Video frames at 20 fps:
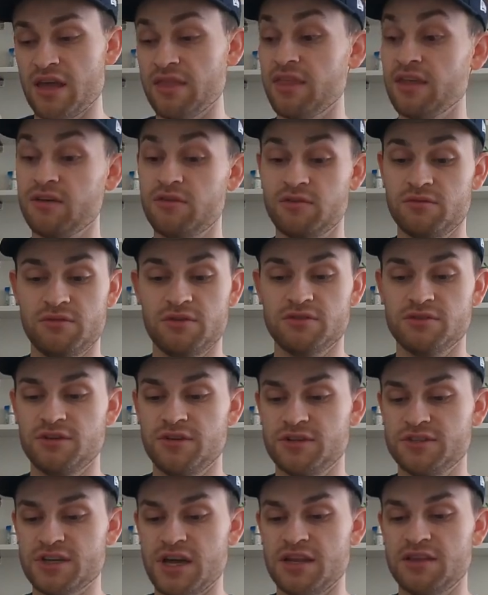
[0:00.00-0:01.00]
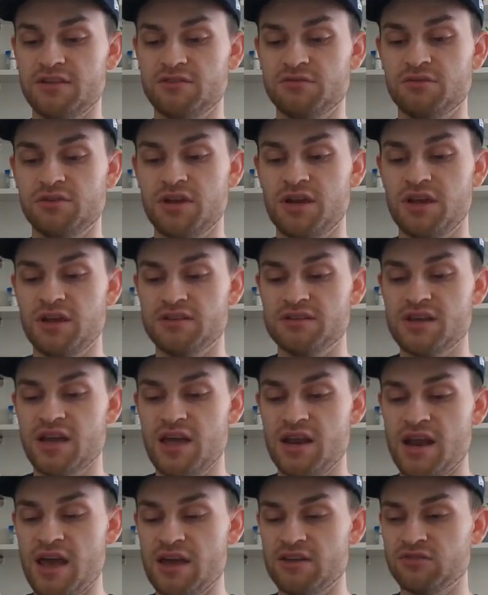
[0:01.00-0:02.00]
I think there's a good shot at this one getting a
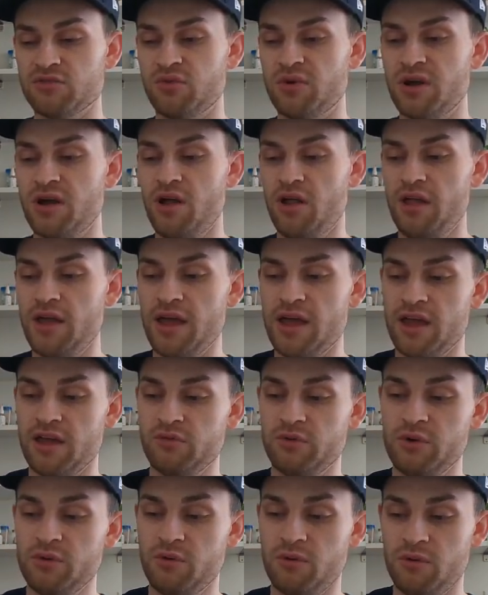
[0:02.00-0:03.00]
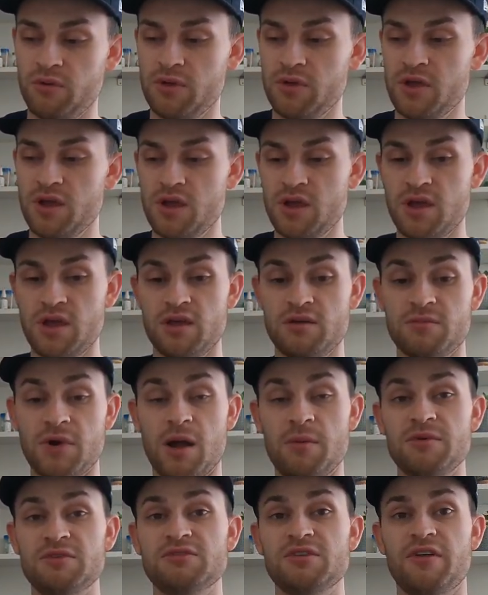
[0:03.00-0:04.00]
10 as well, and we will
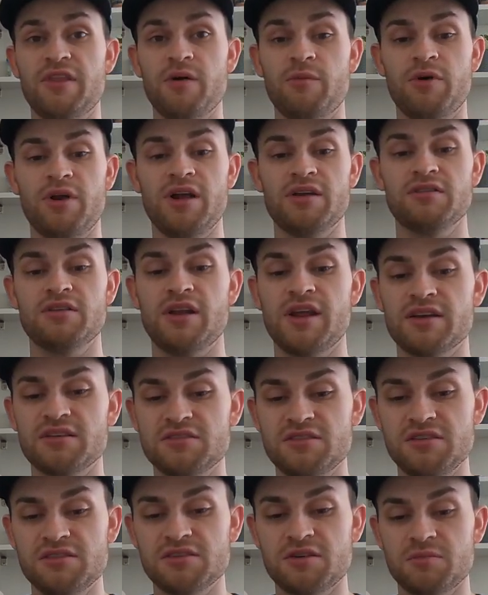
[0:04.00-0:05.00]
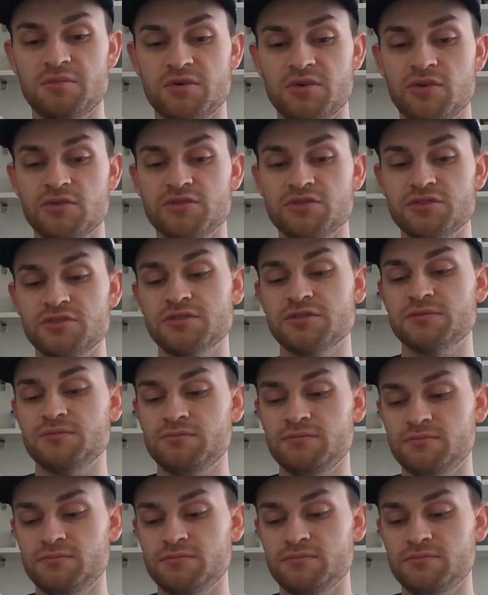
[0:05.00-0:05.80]
probably sell that one as the next season approaches.